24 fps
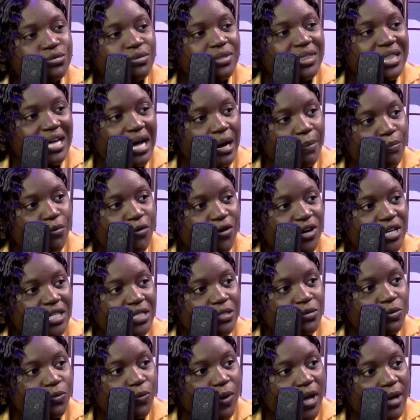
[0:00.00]
to that
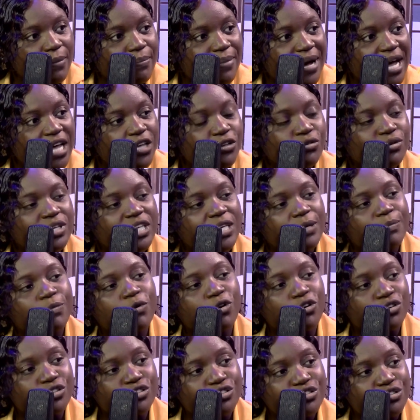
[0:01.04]
point whereby you keep
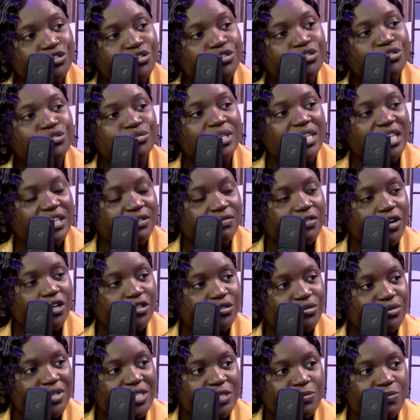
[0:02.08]
continuing to give out
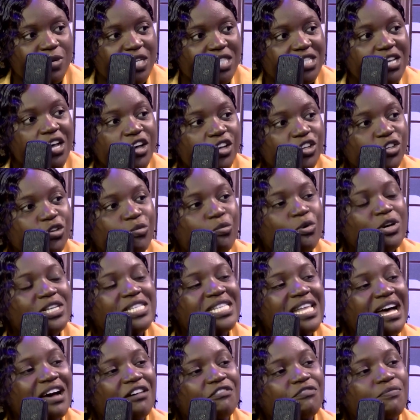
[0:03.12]
respect, you must
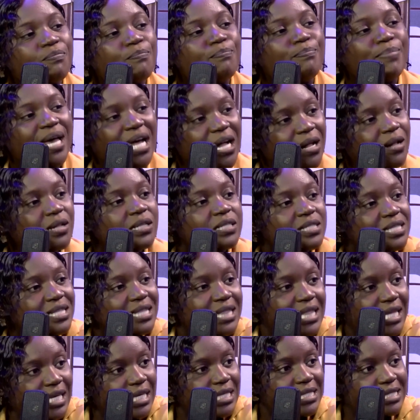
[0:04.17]
have built
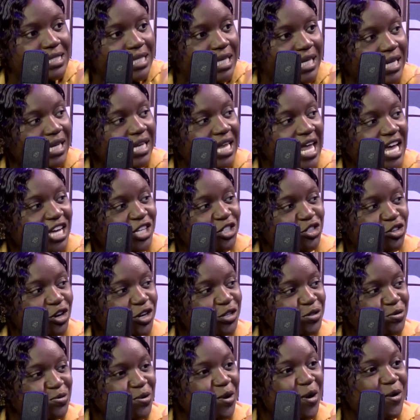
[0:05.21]
thick skin, like
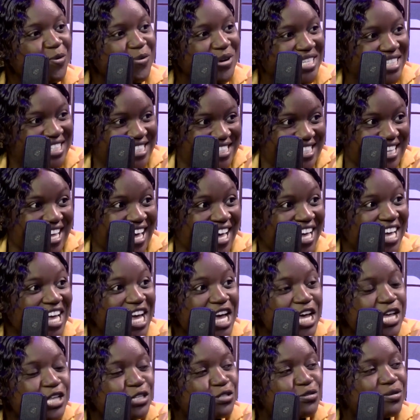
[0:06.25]
Joyce will always say,
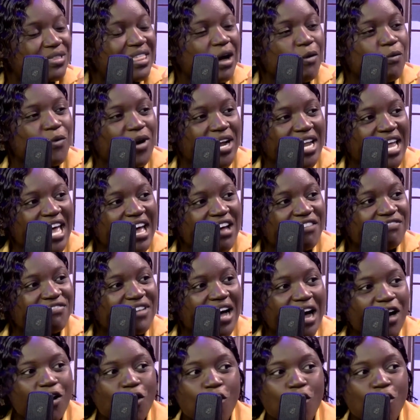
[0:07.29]
so that whatever